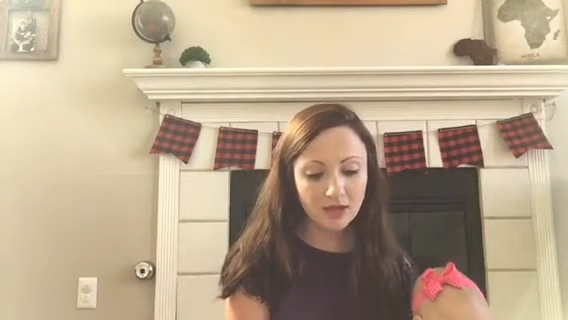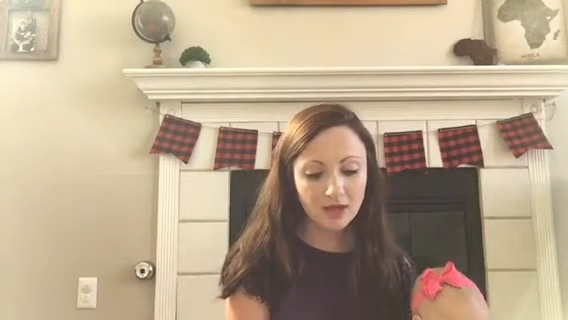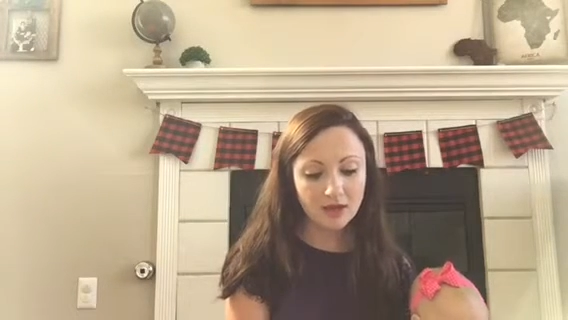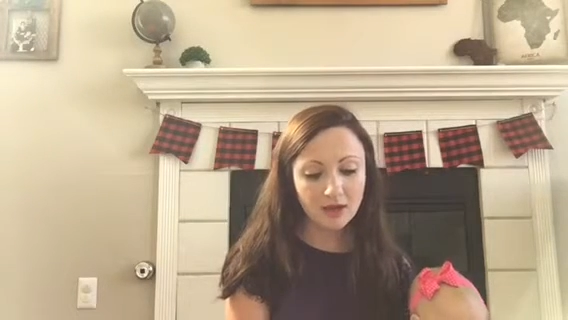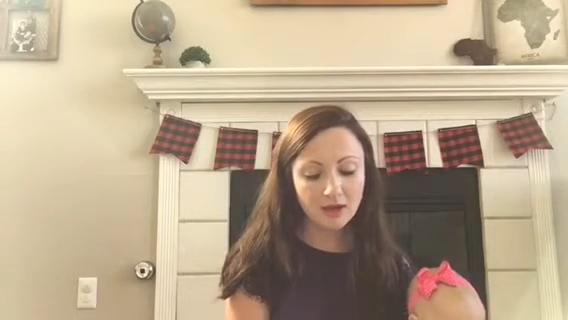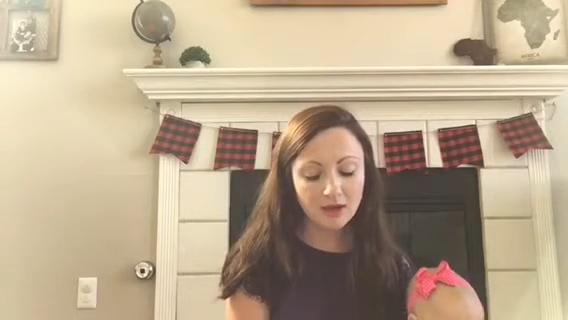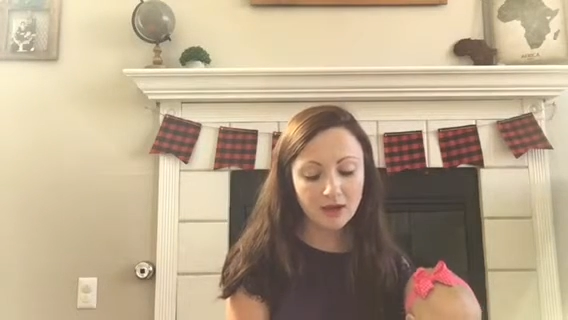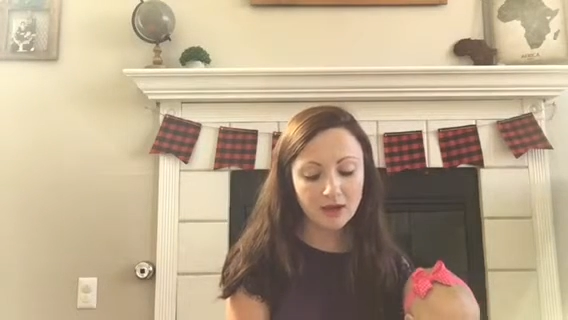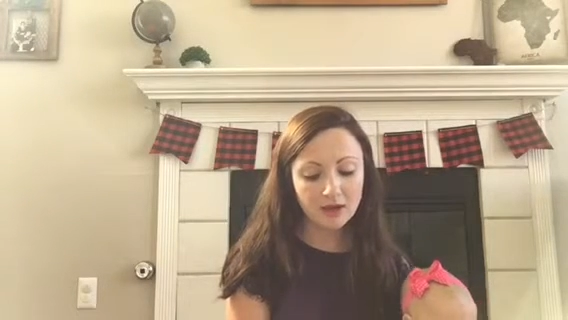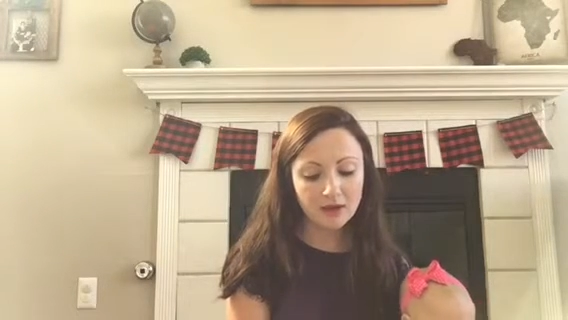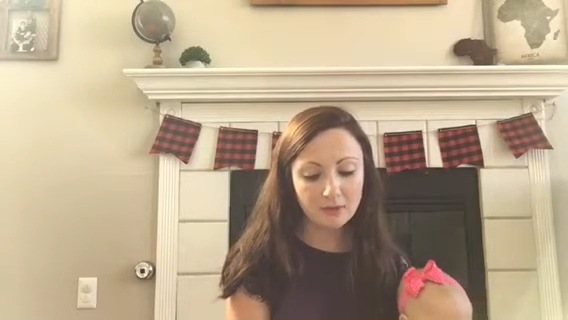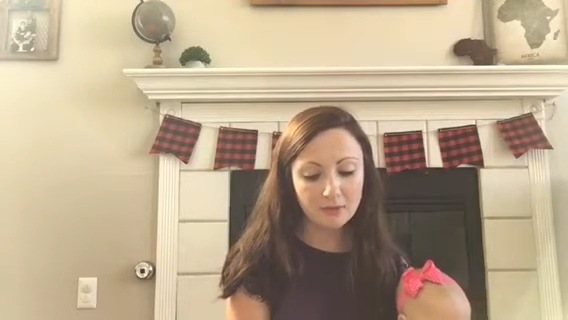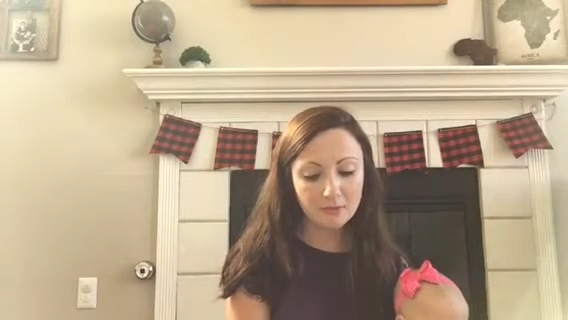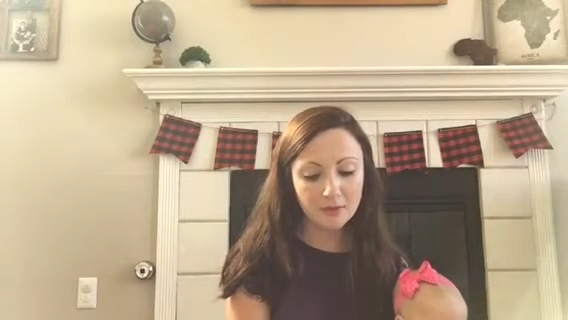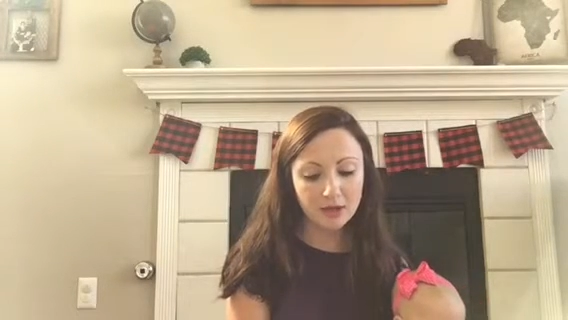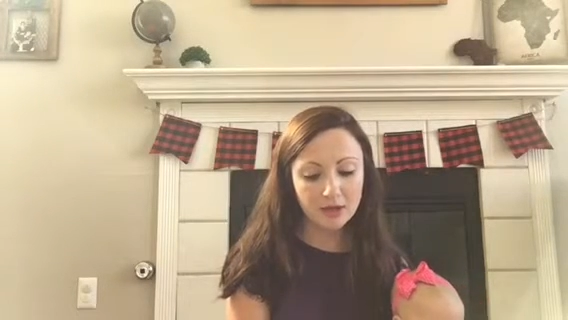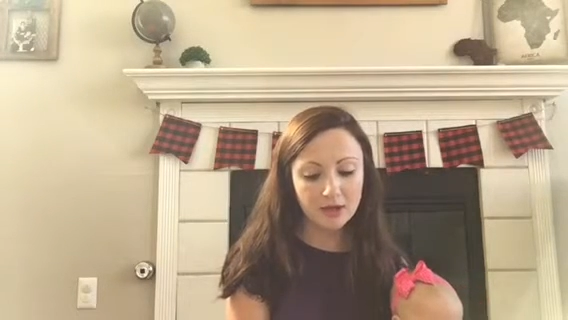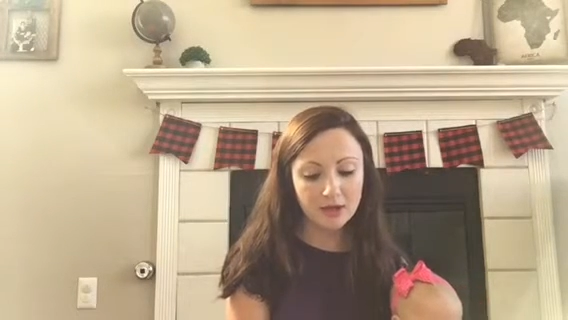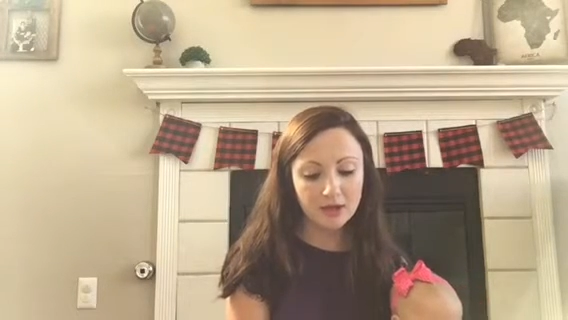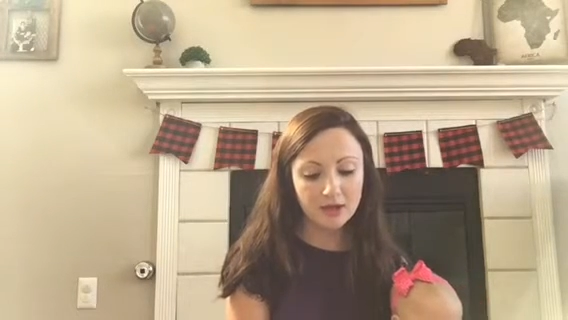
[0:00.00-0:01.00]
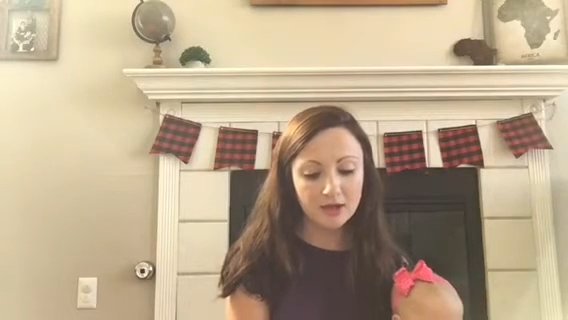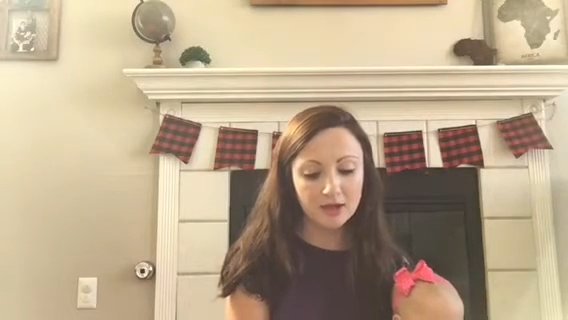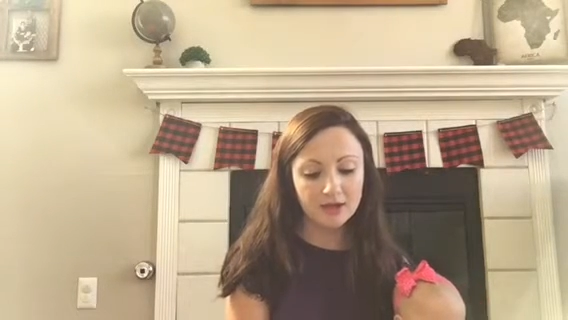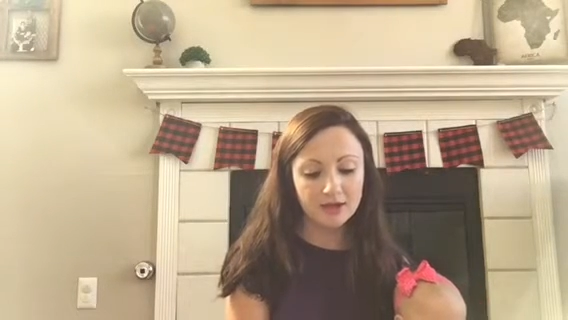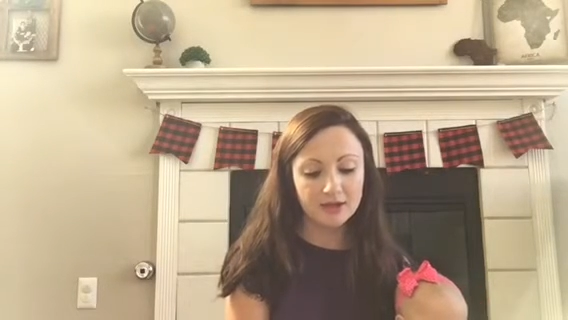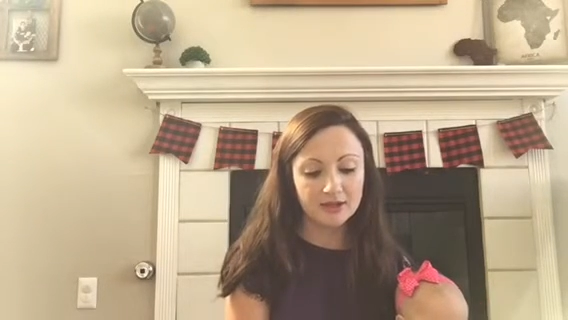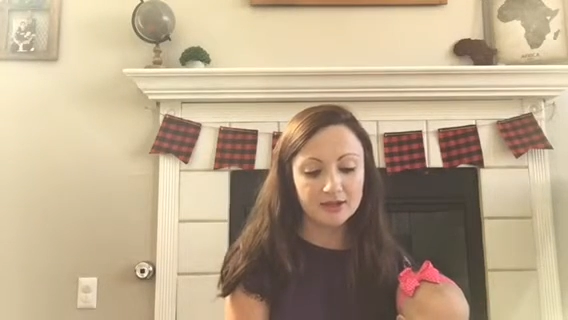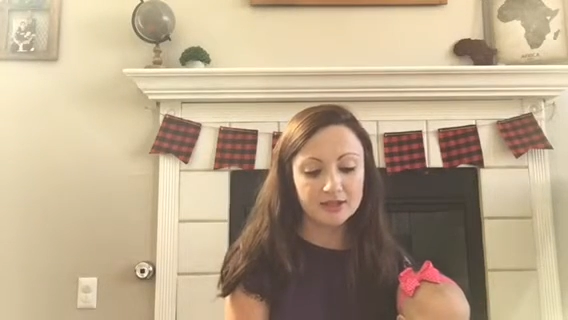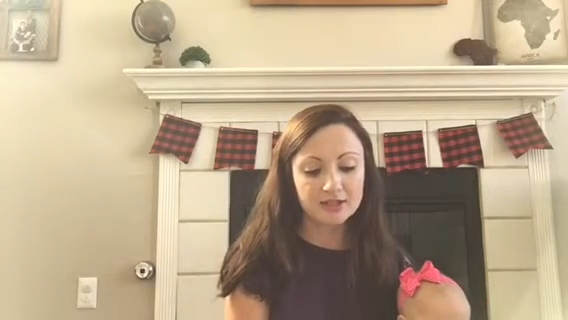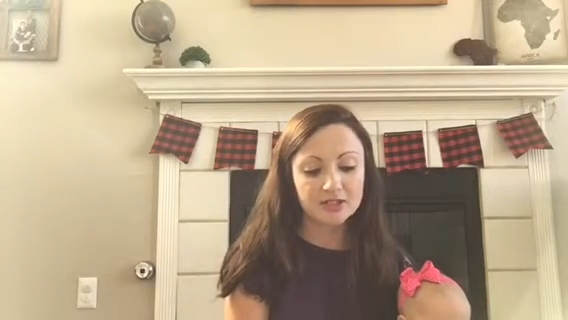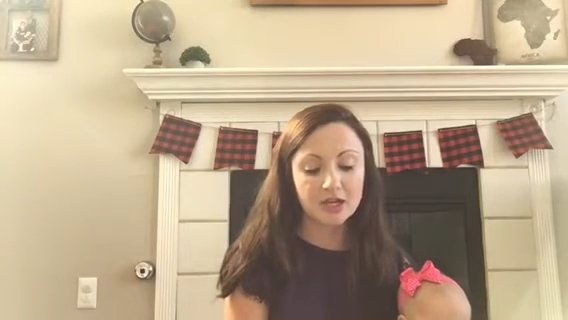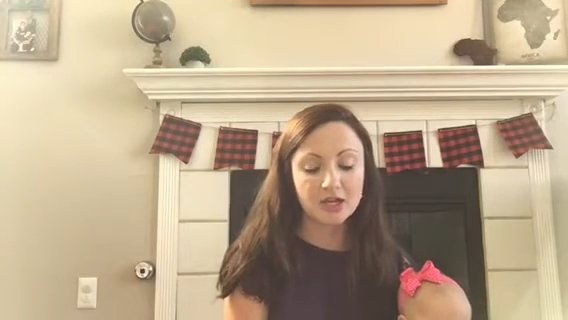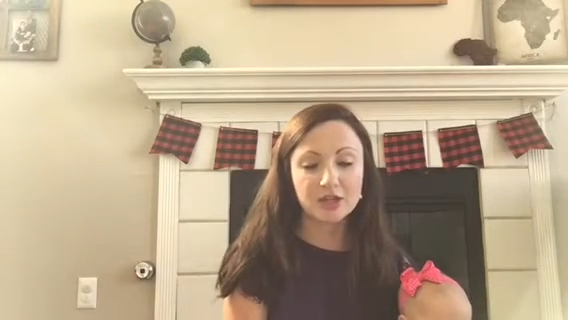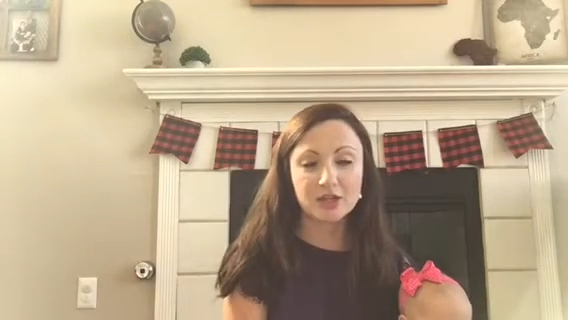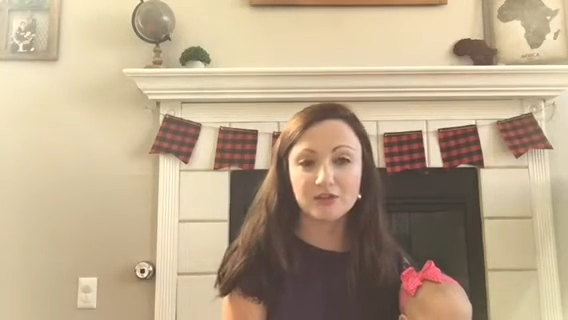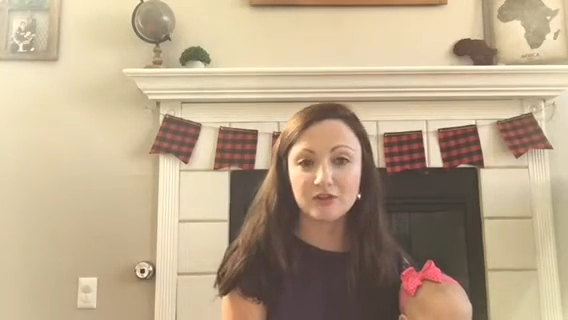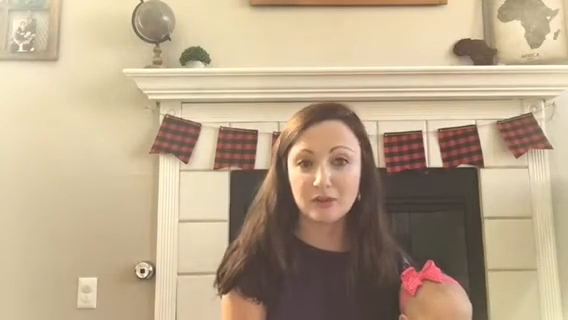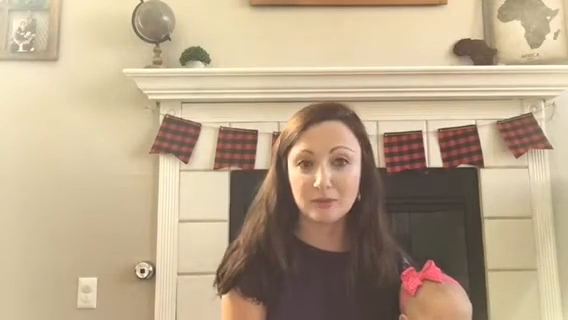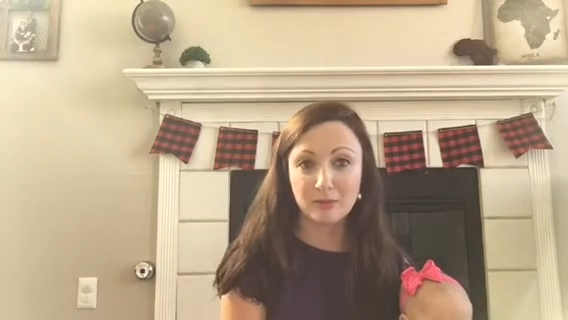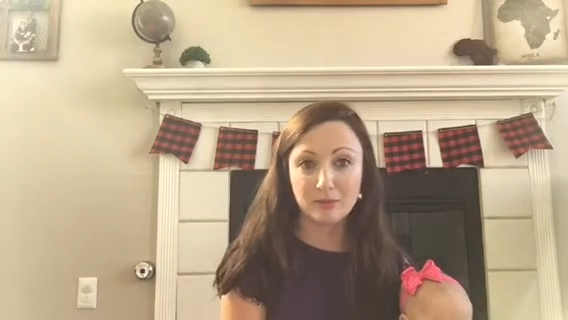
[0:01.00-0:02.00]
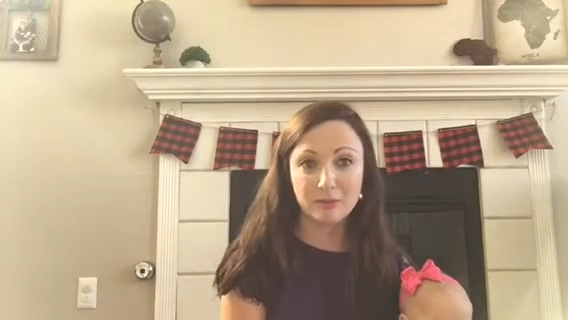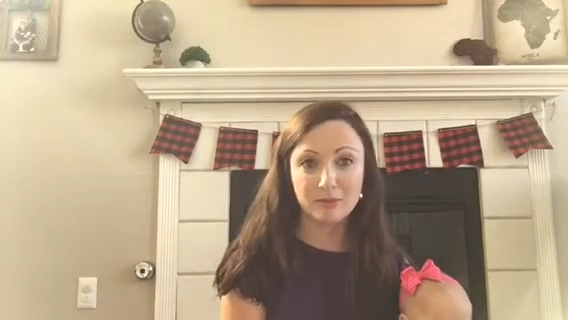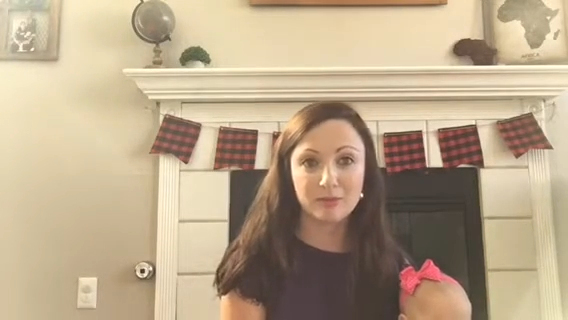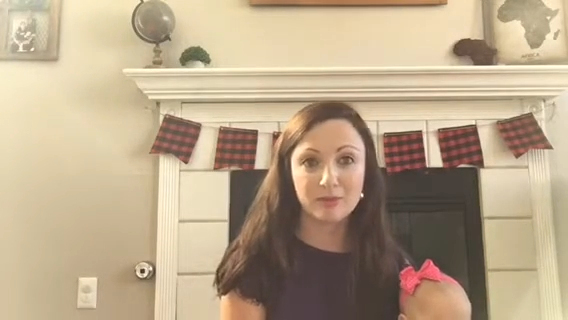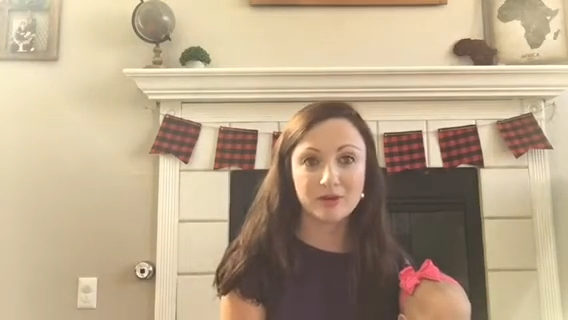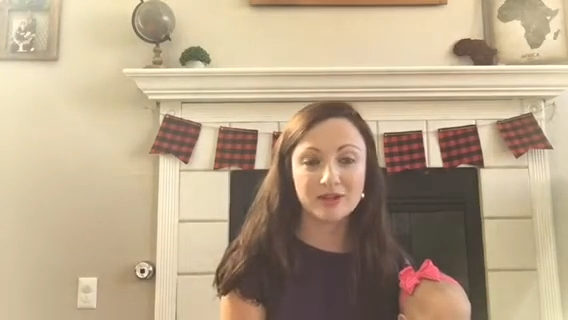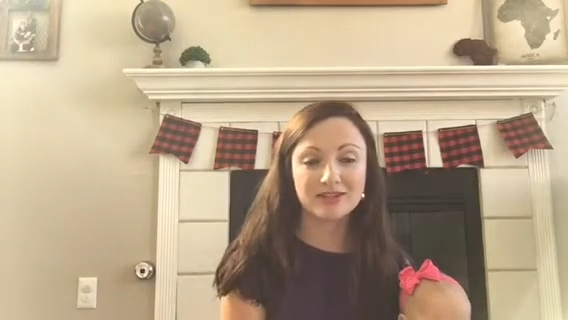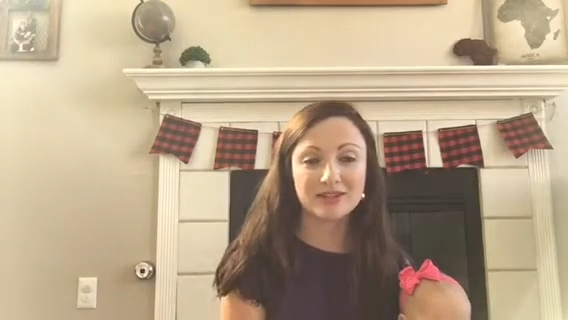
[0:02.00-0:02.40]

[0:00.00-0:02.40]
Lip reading: To other family members,